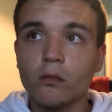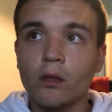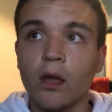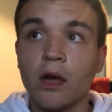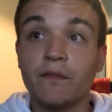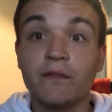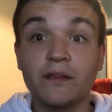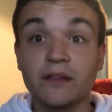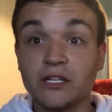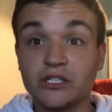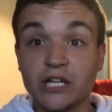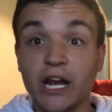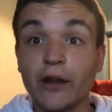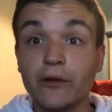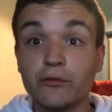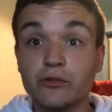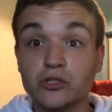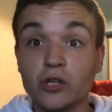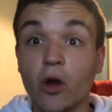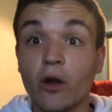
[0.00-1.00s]
I think the
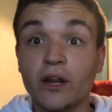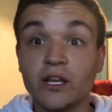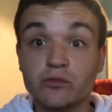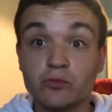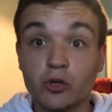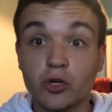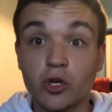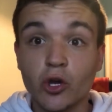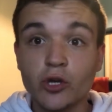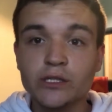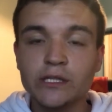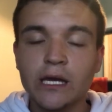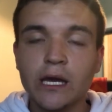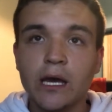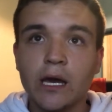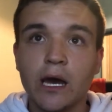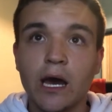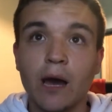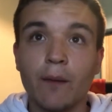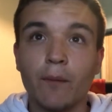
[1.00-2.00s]
January signings were good,
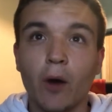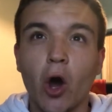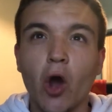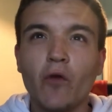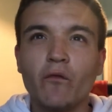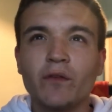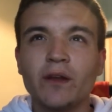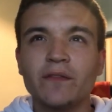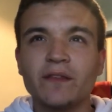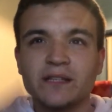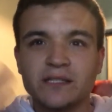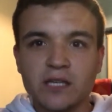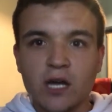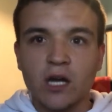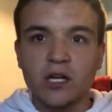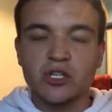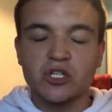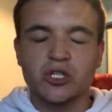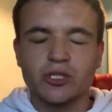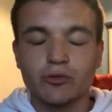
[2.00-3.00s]
but hopefully this
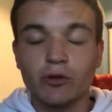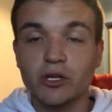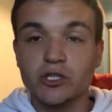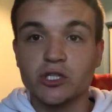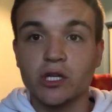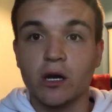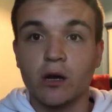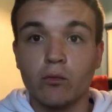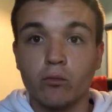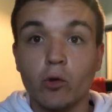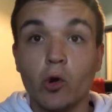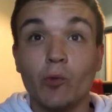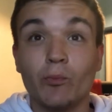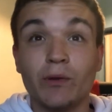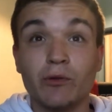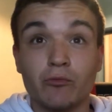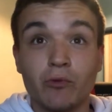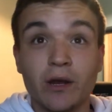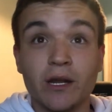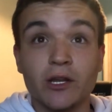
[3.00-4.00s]
kind of structure will
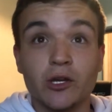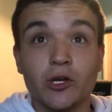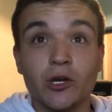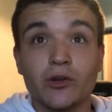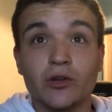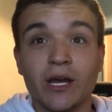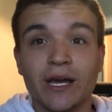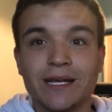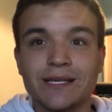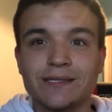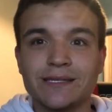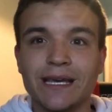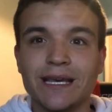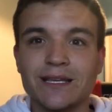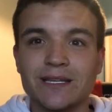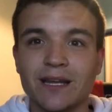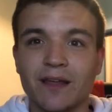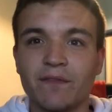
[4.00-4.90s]
be really good next season.